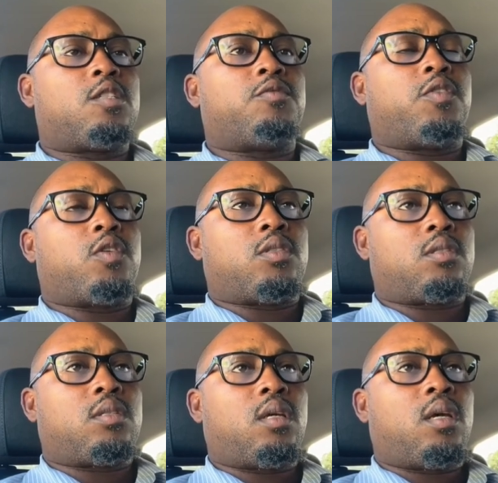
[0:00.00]

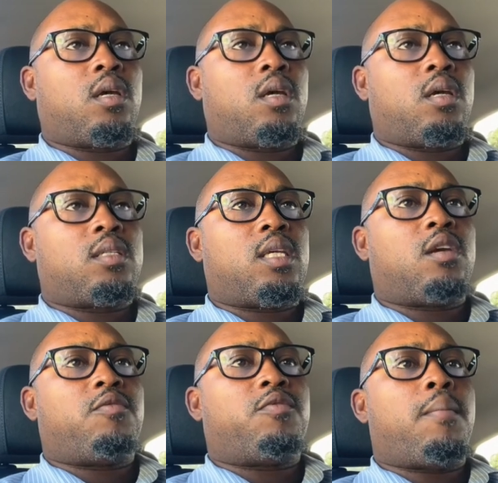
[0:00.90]
verse
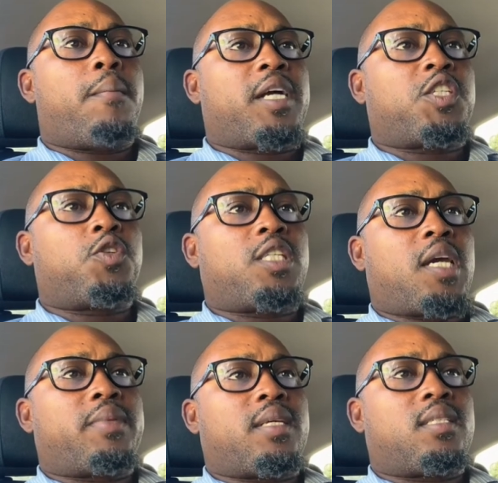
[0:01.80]
taken from Matthew
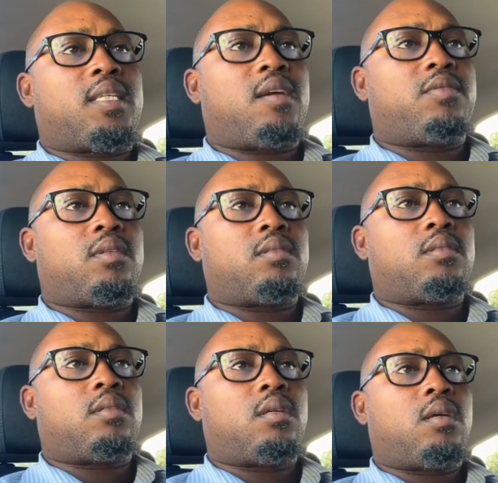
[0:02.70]
chapter 7,
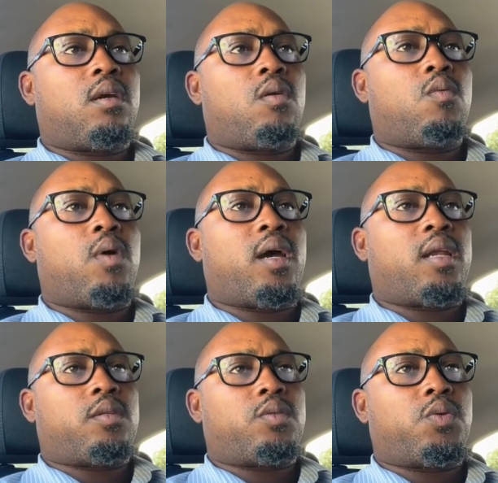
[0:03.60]
1
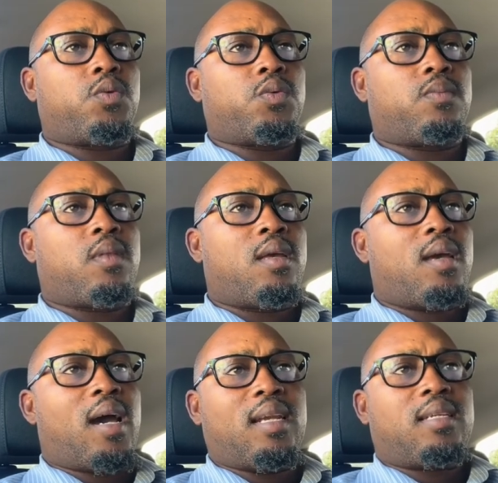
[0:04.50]
and 2.
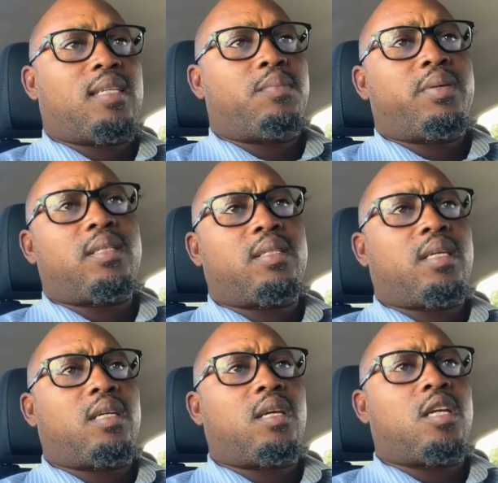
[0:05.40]
And it simply
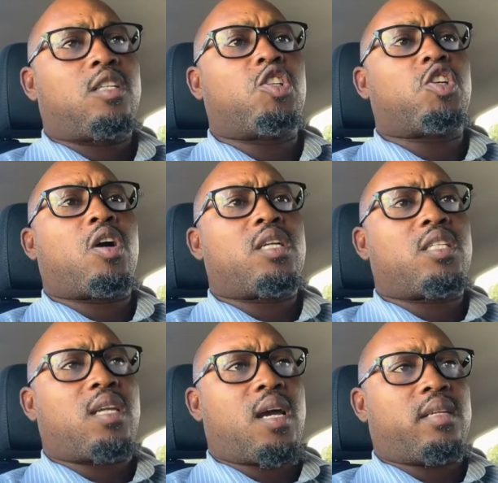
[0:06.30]
say,
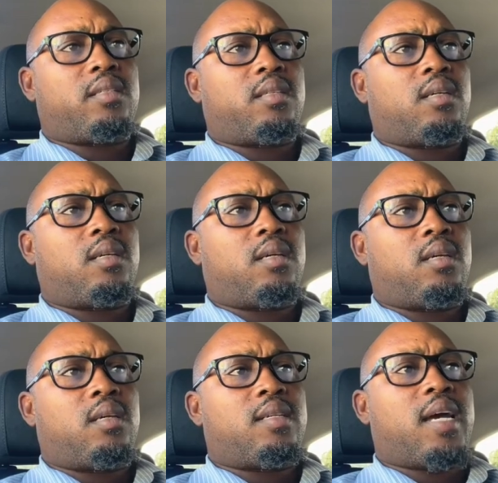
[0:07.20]
judge not,
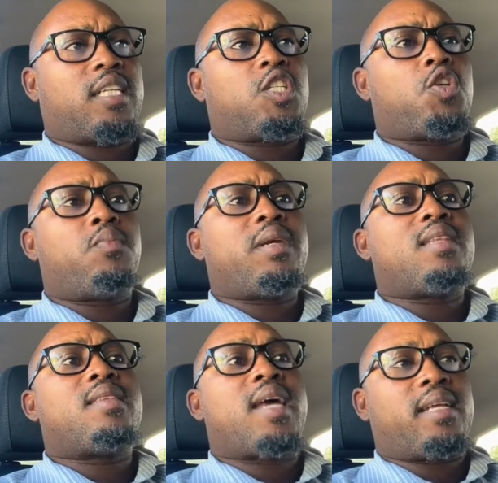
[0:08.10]
that you be
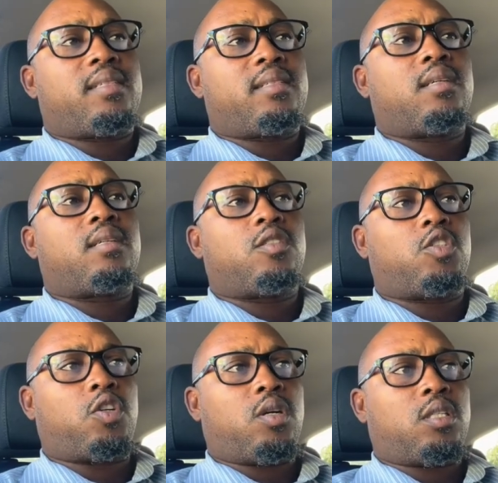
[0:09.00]
not
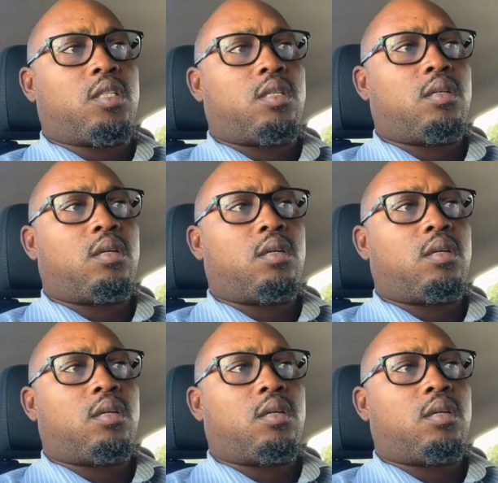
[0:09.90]
judged.